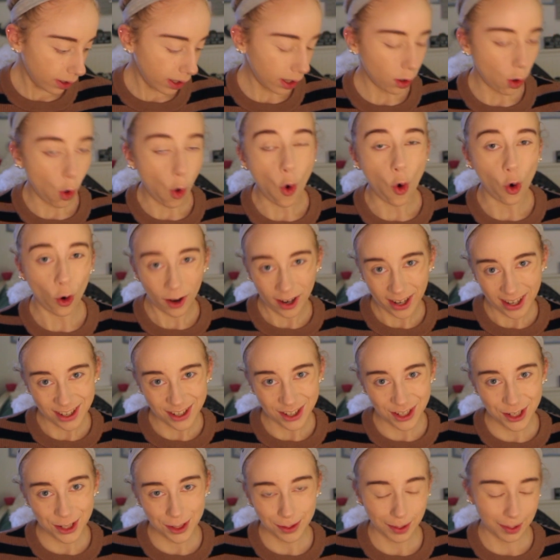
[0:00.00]
an
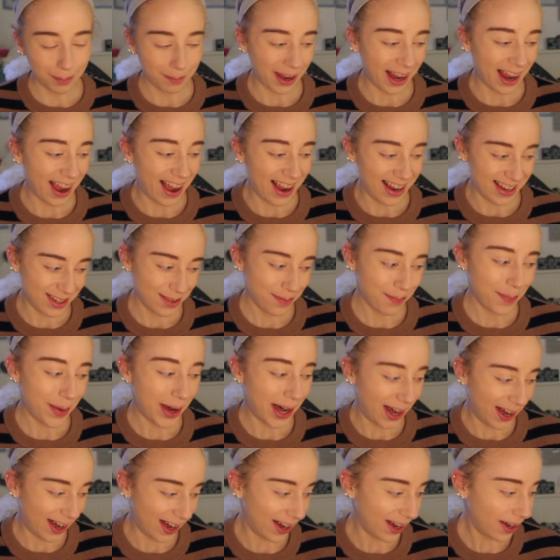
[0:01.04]
orange to make my eyes
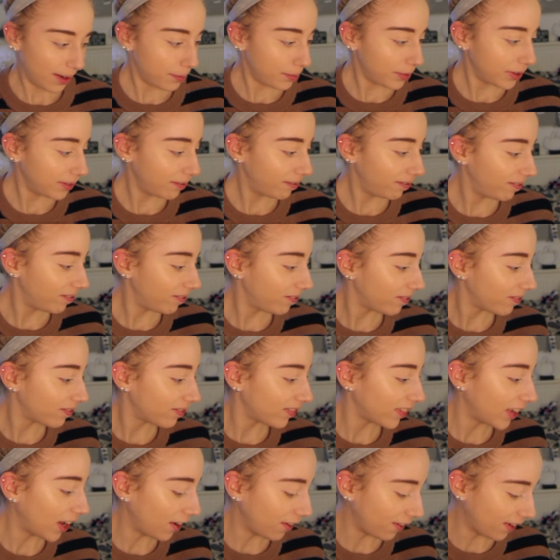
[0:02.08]
pop.
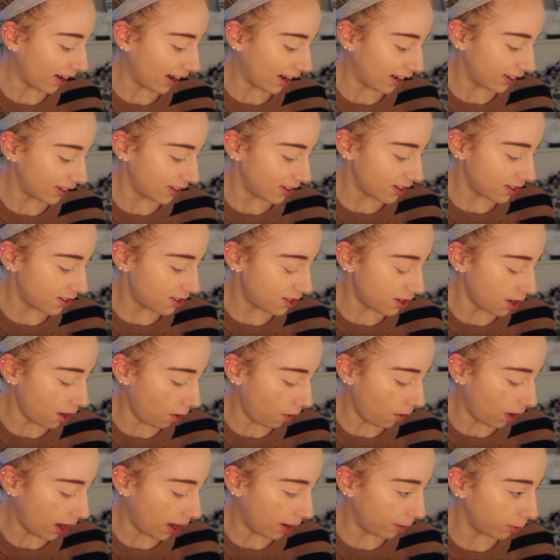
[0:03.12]
Okay,
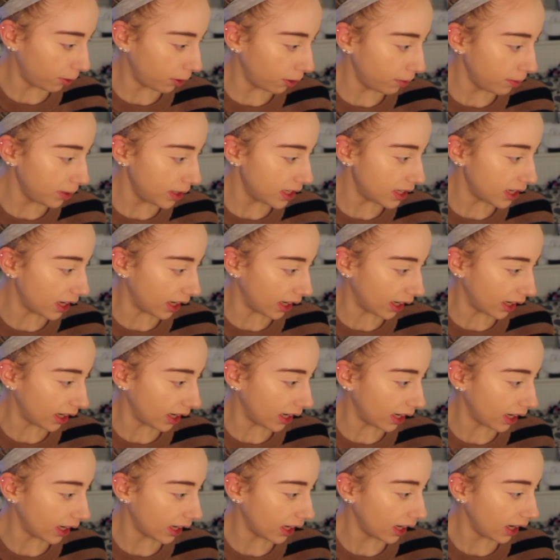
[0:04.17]
so I'm going to be
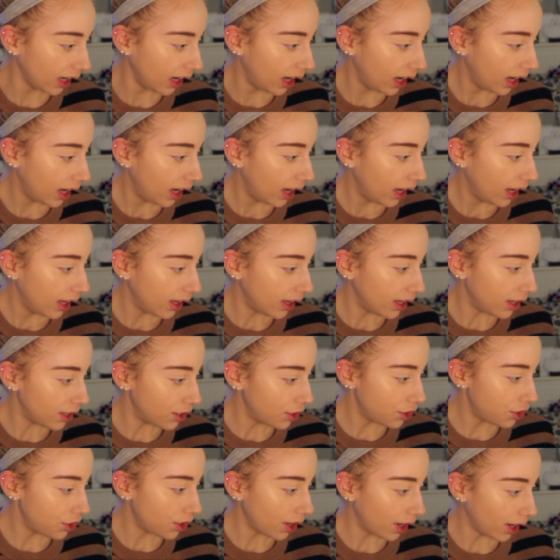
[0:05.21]
taking the
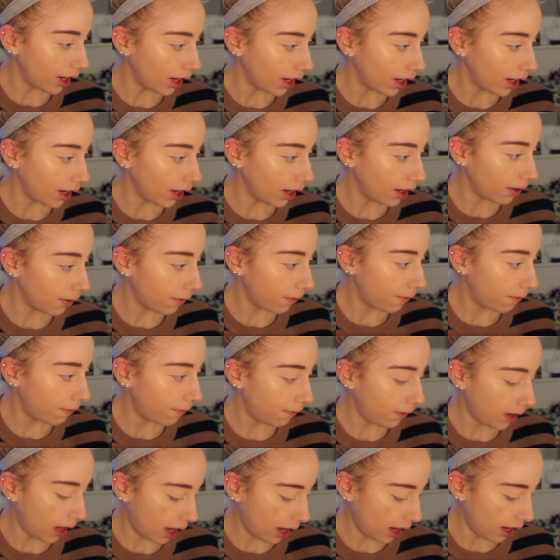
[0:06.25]
shade
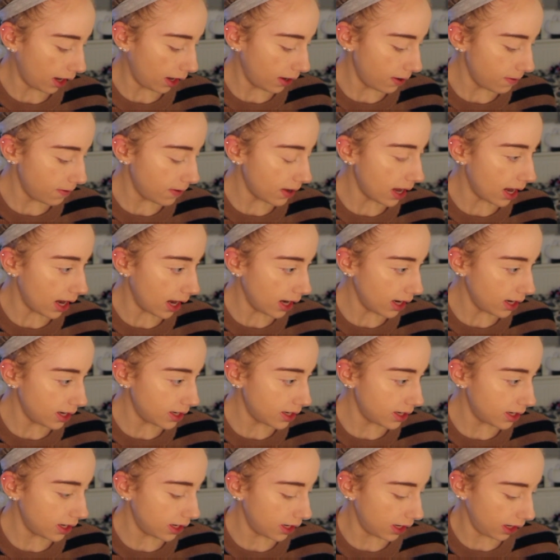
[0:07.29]

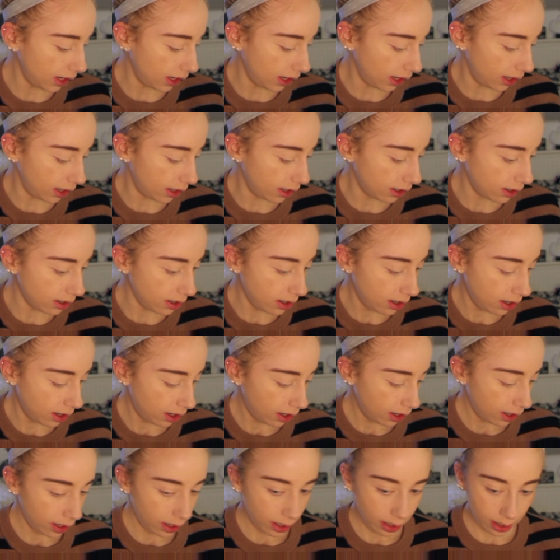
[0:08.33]
518.
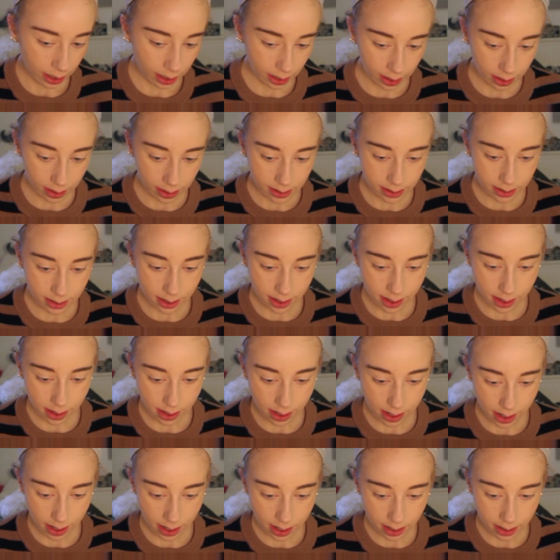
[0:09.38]
It is
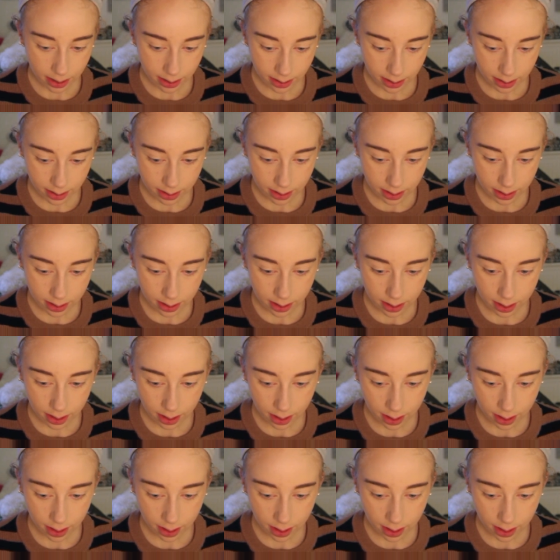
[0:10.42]
this